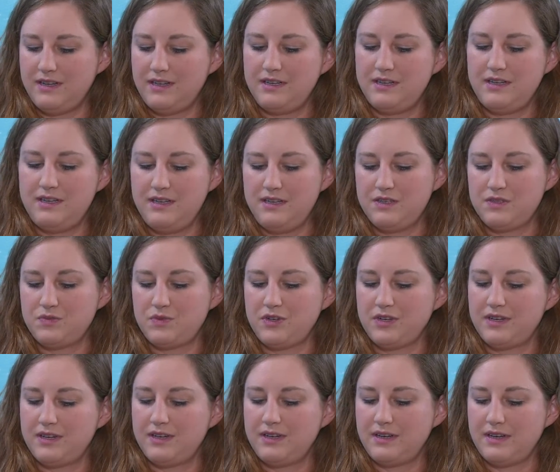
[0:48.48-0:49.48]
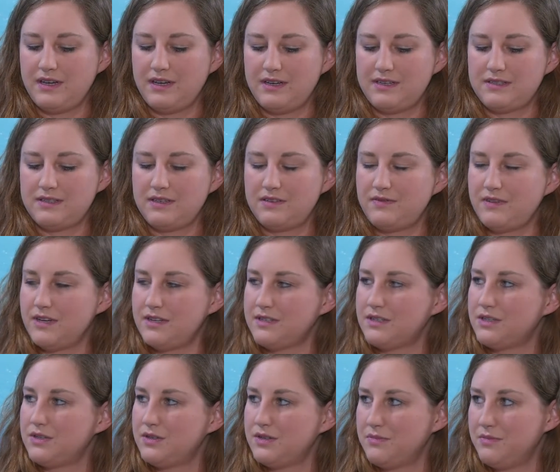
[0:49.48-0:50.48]
he is working as advisor
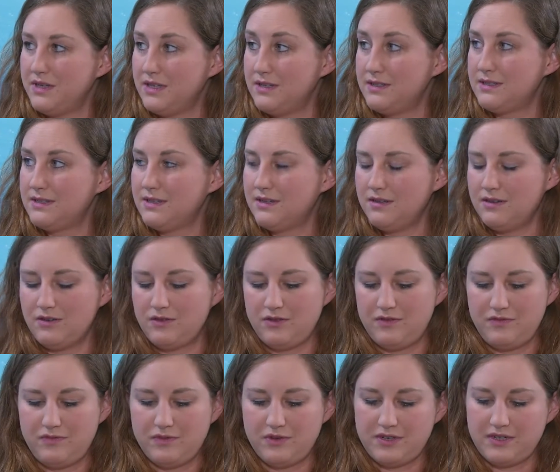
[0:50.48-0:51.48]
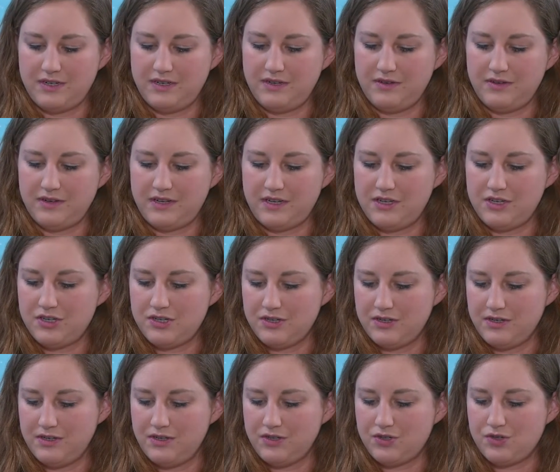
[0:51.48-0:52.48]
to the Minister of Water and Irrigation
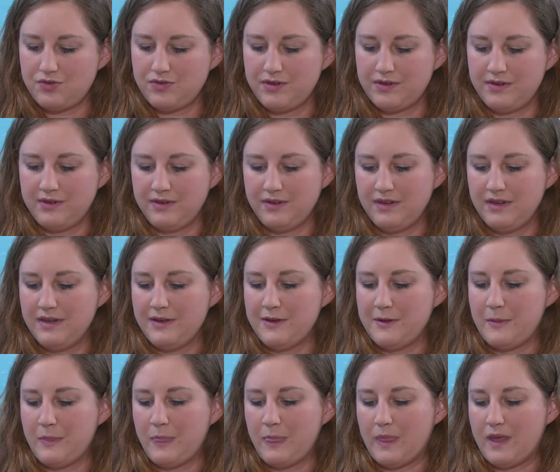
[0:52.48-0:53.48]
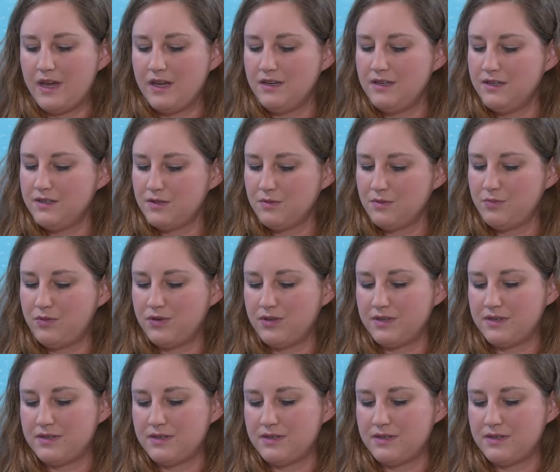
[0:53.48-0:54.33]
in Jordan, and he supports the